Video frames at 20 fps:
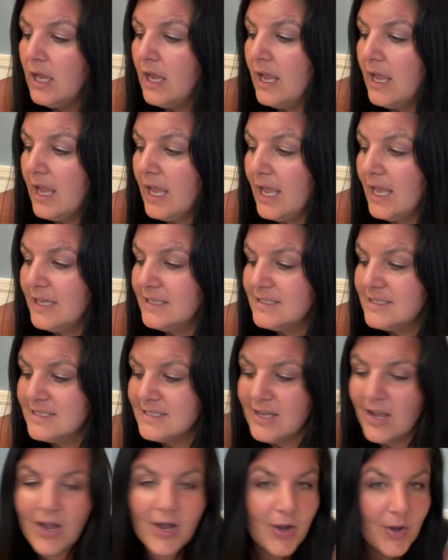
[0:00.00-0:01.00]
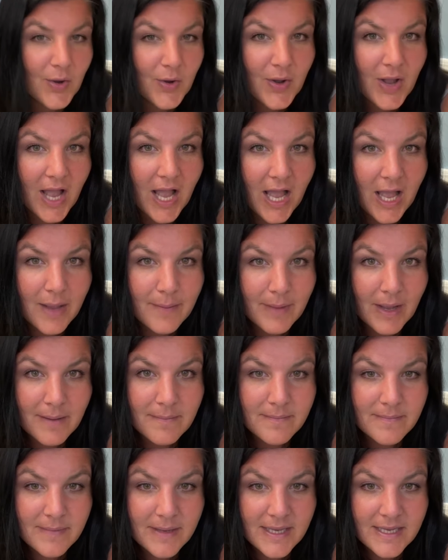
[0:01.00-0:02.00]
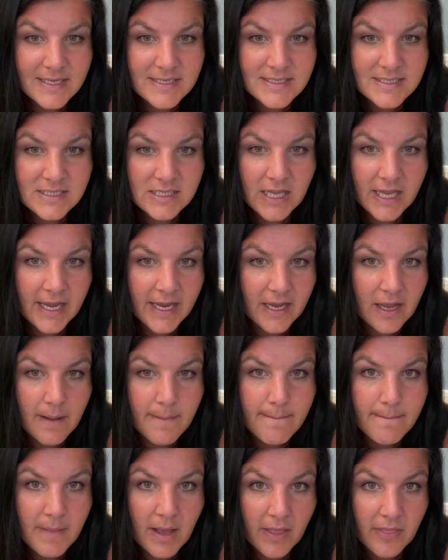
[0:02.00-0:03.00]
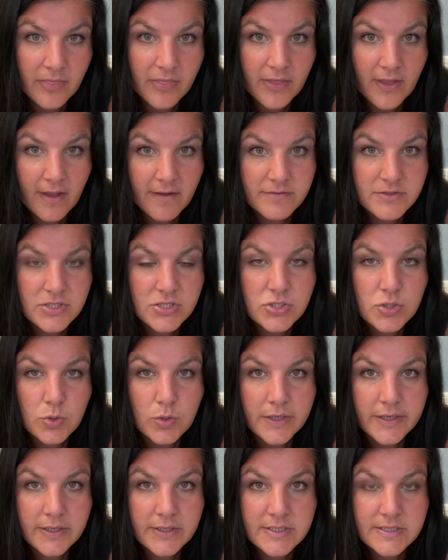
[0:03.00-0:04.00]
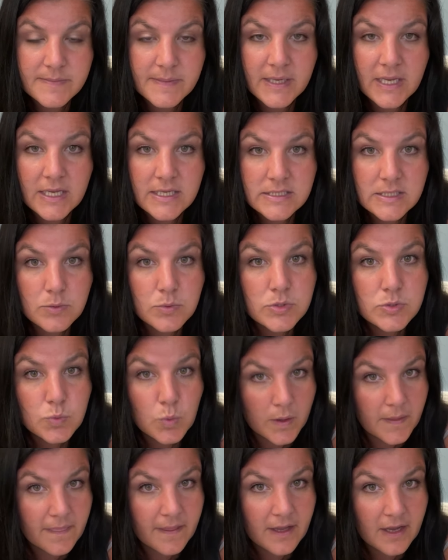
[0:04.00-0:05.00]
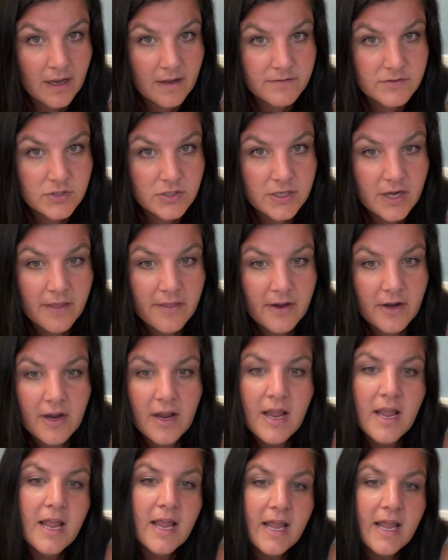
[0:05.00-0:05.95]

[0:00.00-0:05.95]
And so I missed like a month of tutorials because it was one thing after another.